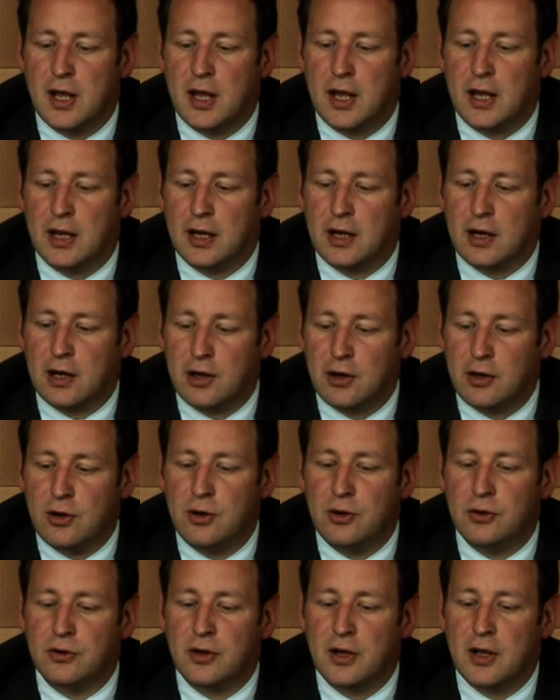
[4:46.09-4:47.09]

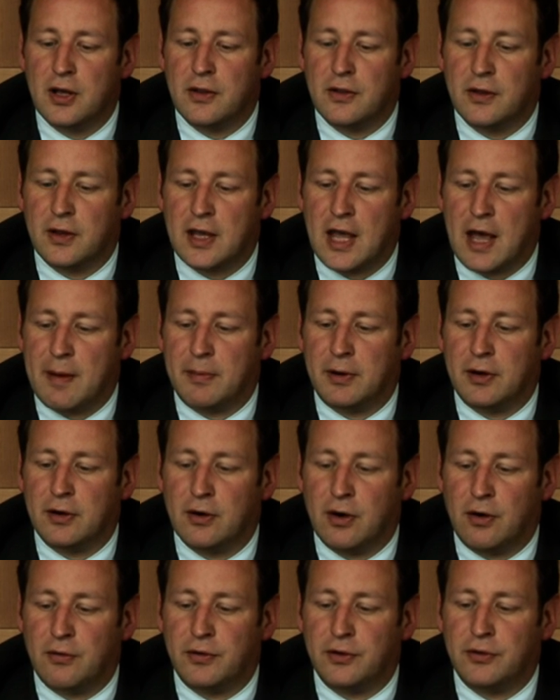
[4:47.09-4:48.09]
include the Cabinet
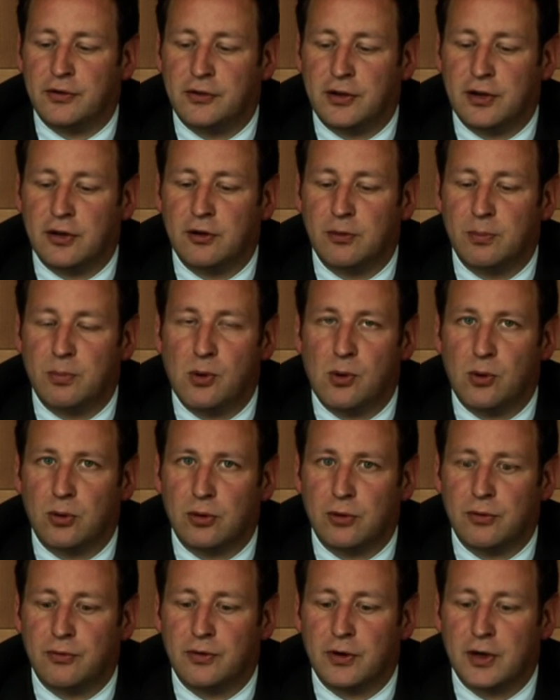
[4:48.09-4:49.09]
Office Single
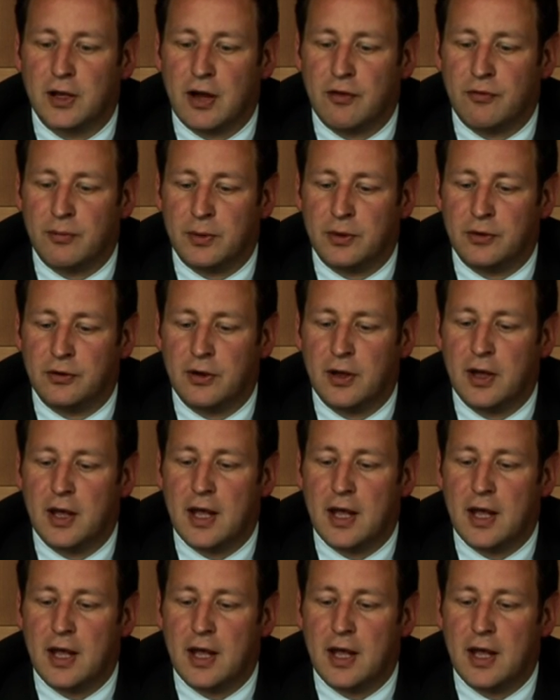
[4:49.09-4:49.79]
Portal for Government,